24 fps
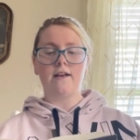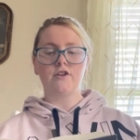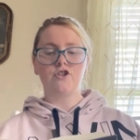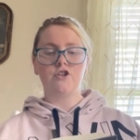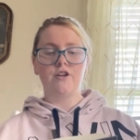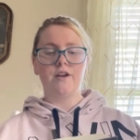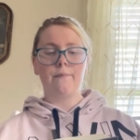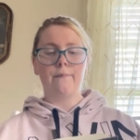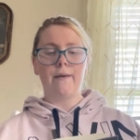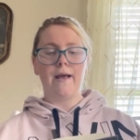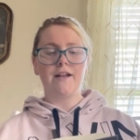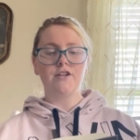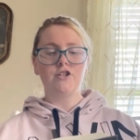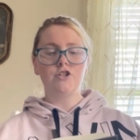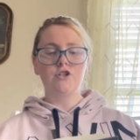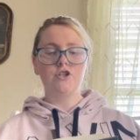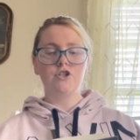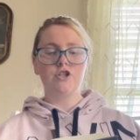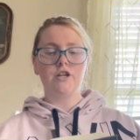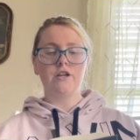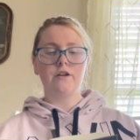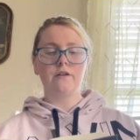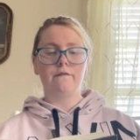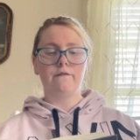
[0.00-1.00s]
She imagined
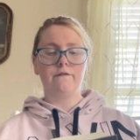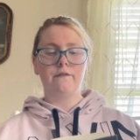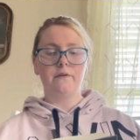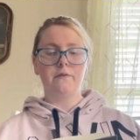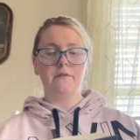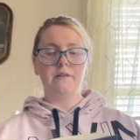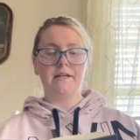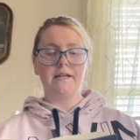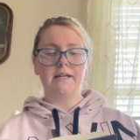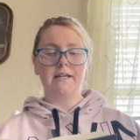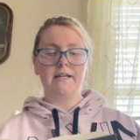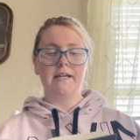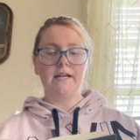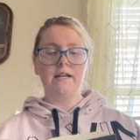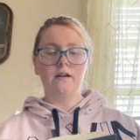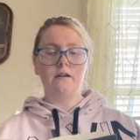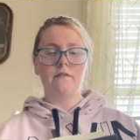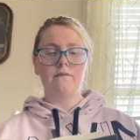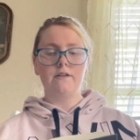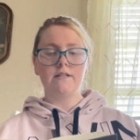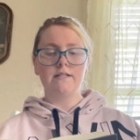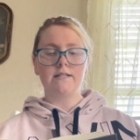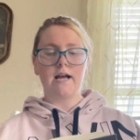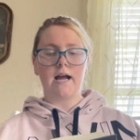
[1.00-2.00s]
she could feel the heat of
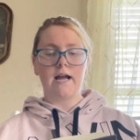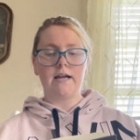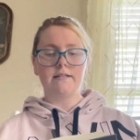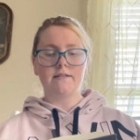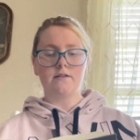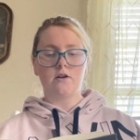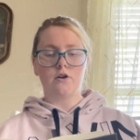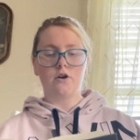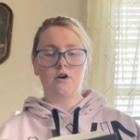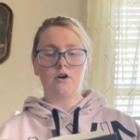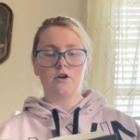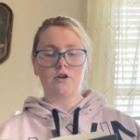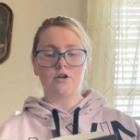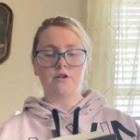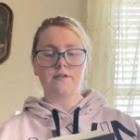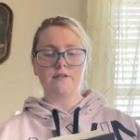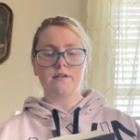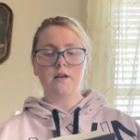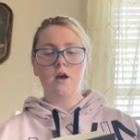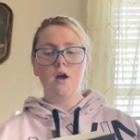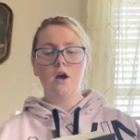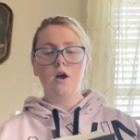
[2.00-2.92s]
his eyes on hers,